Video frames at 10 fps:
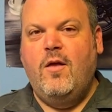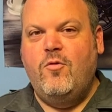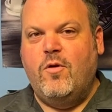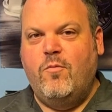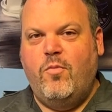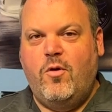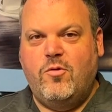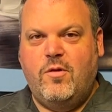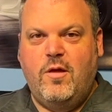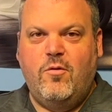You can
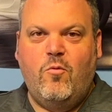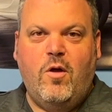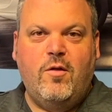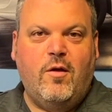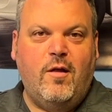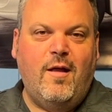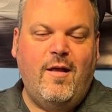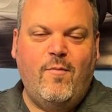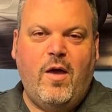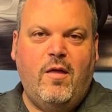purchase either one, you can
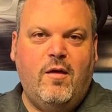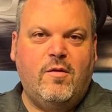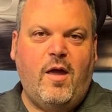email us,